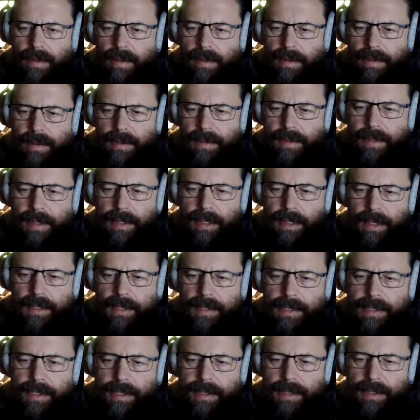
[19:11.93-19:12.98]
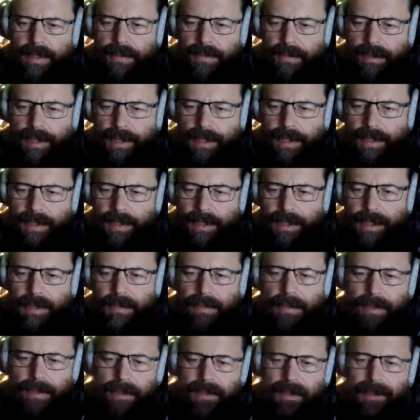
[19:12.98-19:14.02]
deadly sin, greed. Yeah,
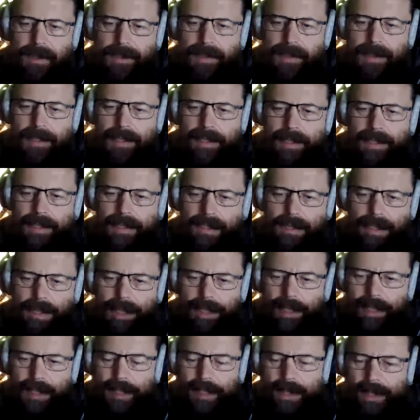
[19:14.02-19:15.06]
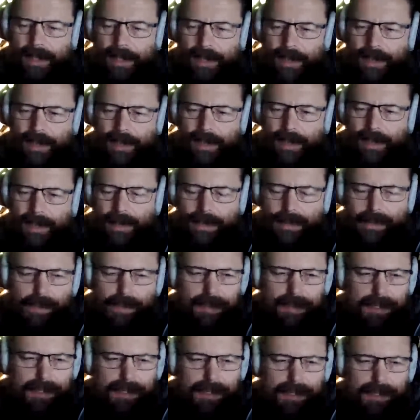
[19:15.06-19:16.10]
well, that's you know,
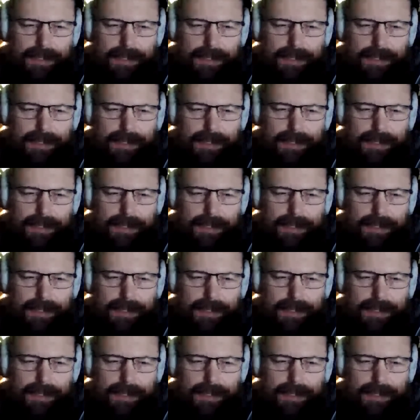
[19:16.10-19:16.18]
Christian